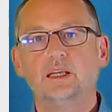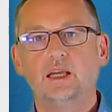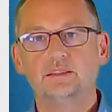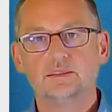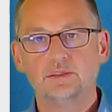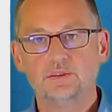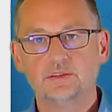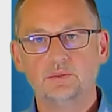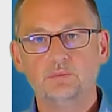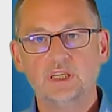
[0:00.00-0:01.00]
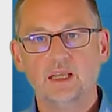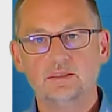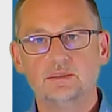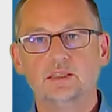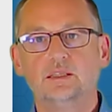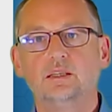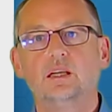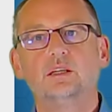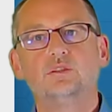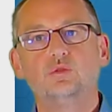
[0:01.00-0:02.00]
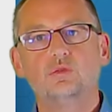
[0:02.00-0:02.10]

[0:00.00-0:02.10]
and system testing to